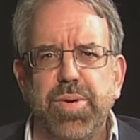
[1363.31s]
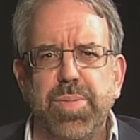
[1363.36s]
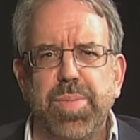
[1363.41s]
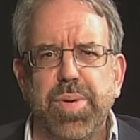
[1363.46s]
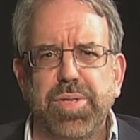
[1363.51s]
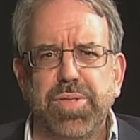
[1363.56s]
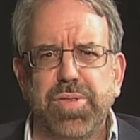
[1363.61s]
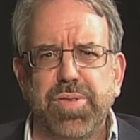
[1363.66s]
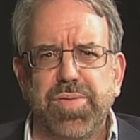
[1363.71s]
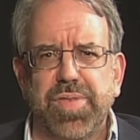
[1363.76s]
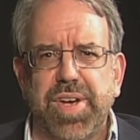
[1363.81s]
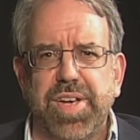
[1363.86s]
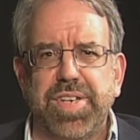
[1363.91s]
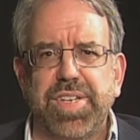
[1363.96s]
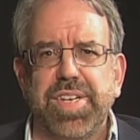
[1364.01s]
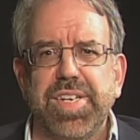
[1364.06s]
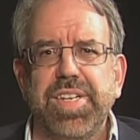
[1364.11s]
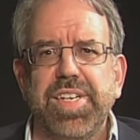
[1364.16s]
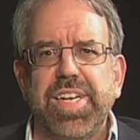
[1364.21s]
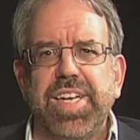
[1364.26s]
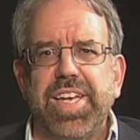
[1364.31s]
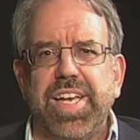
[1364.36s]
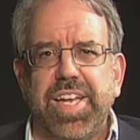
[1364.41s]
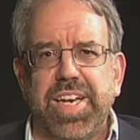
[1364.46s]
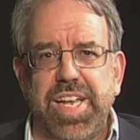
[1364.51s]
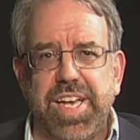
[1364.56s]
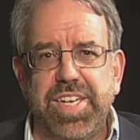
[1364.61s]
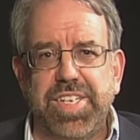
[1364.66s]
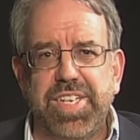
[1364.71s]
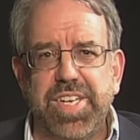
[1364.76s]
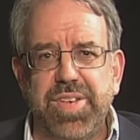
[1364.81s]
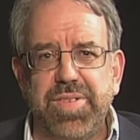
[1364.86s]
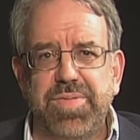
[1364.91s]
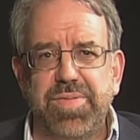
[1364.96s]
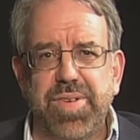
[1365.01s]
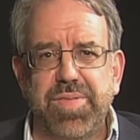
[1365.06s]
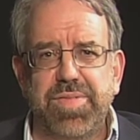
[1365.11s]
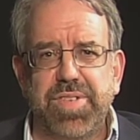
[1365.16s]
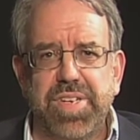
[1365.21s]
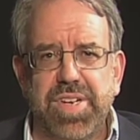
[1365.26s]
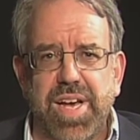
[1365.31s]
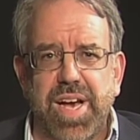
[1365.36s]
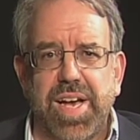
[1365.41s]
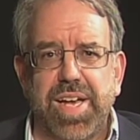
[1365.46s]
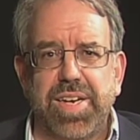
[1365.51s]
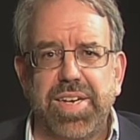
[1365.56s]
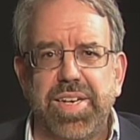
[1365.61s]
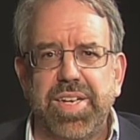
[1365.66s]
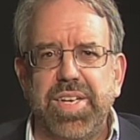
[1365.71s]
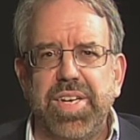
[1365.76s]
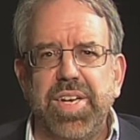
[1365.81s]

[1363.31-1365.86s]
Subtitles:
Pennsylvania in 1859,